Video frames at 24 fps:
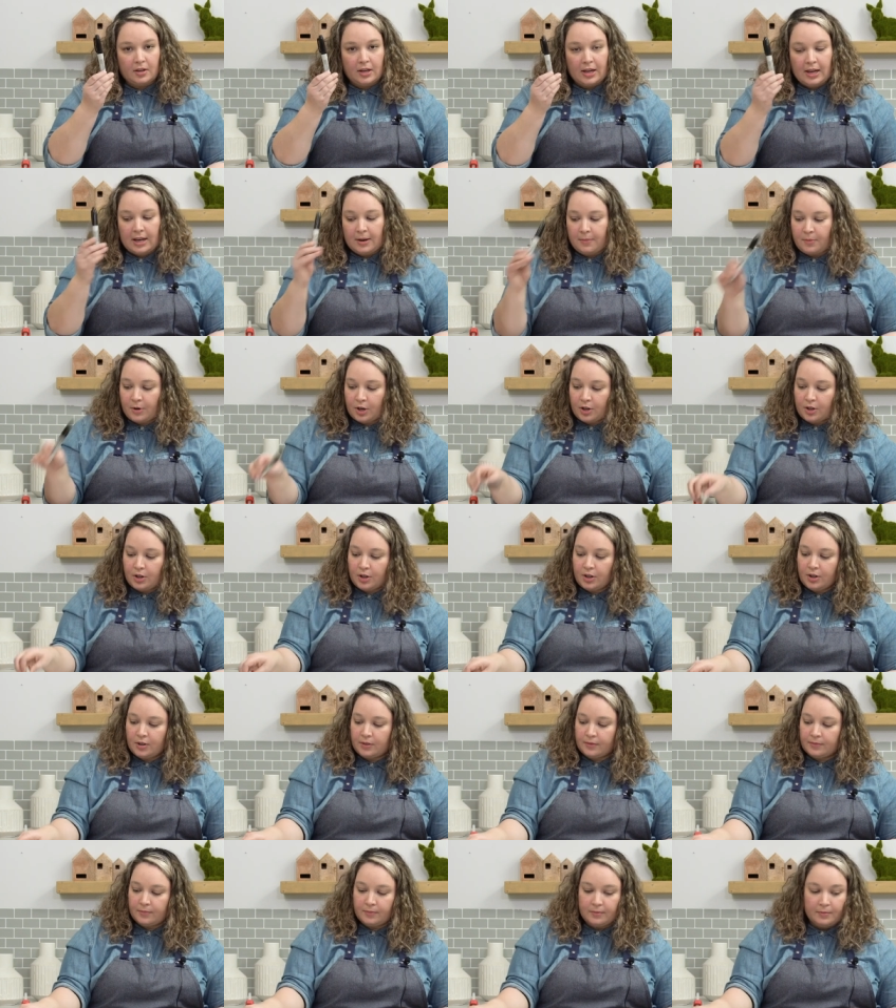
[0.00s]
a
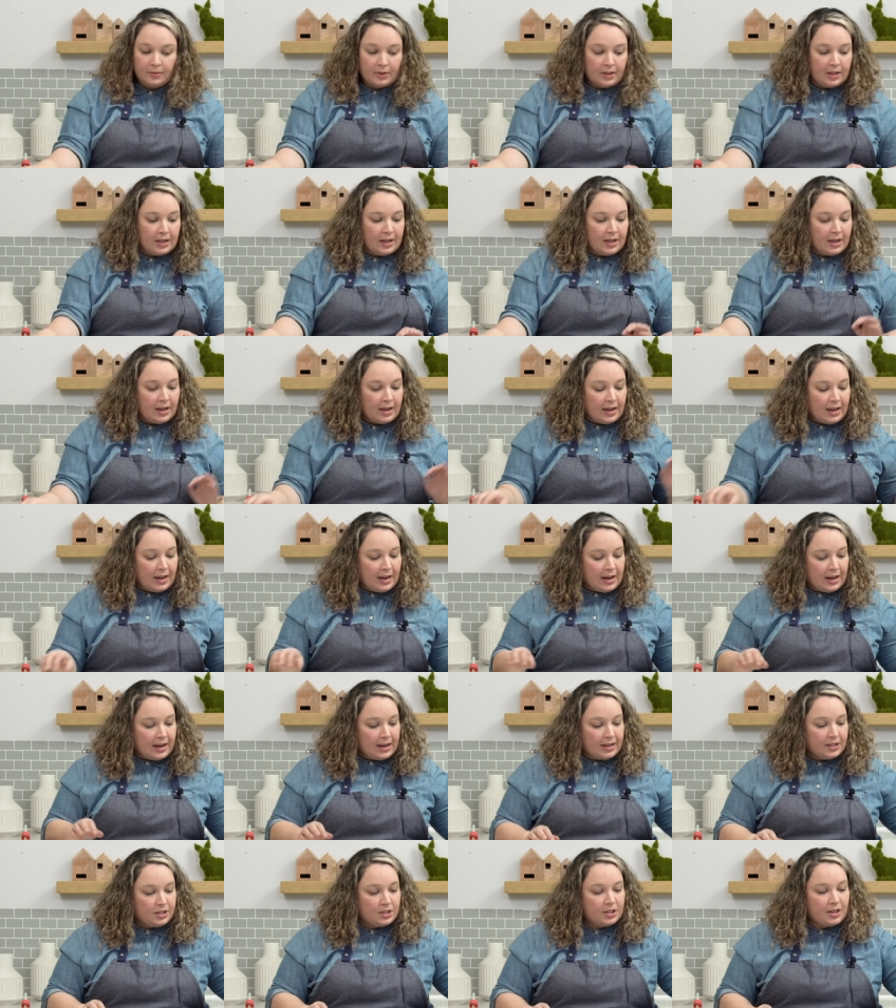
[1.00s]
marker,
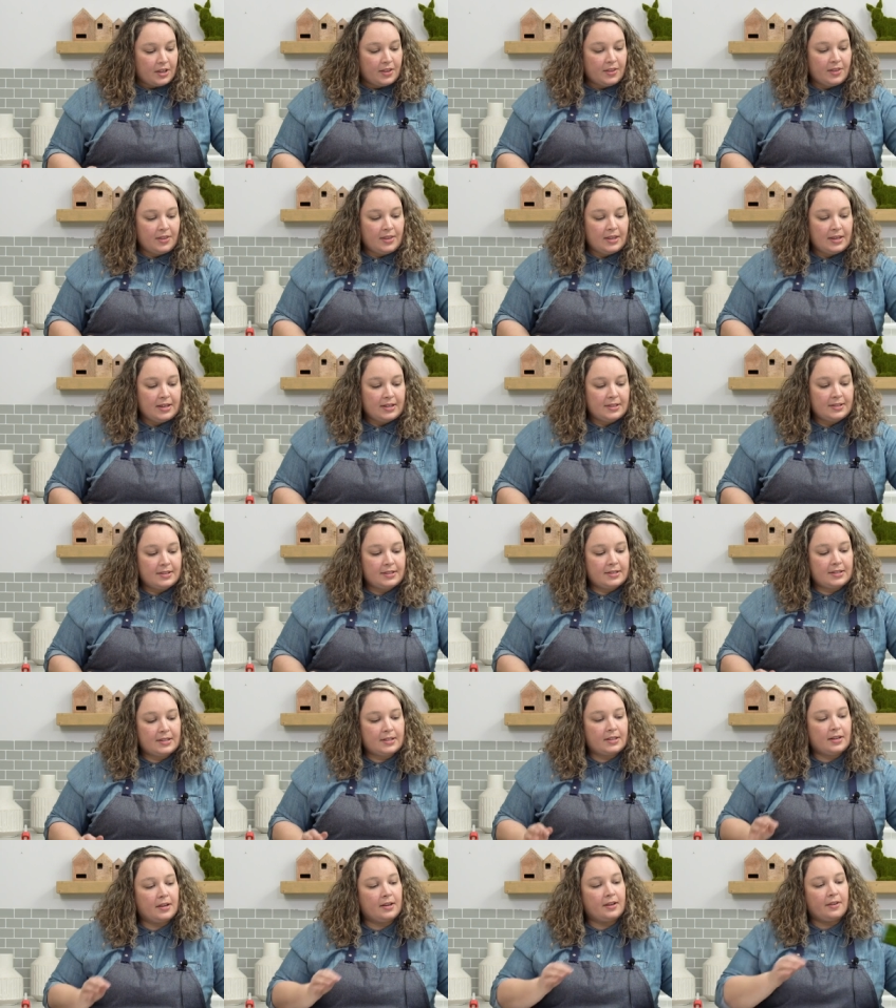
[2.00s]
and
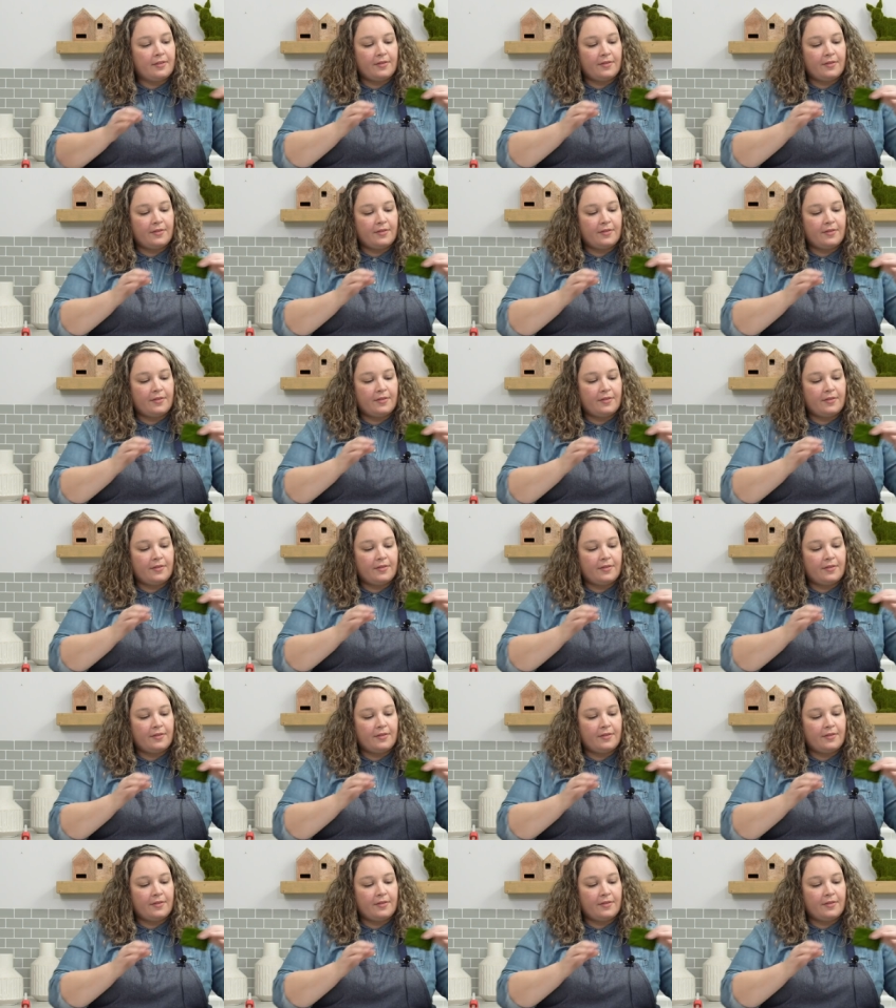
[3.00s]
this